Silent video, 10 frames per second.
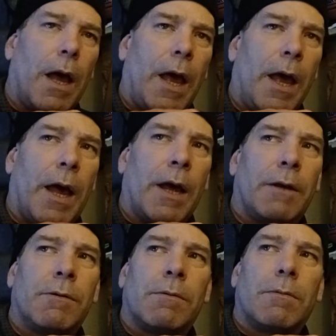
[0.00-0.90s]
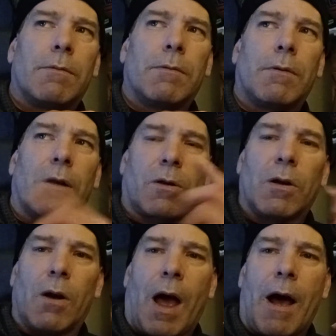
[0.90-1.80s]
and this
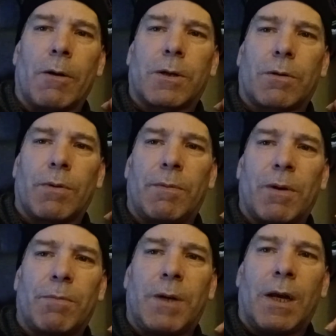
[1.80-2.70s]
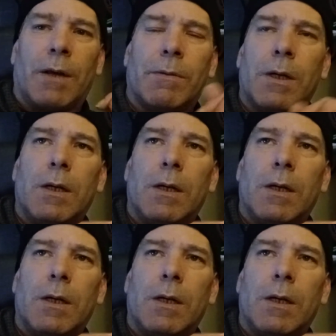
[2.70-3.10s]
little house, 315.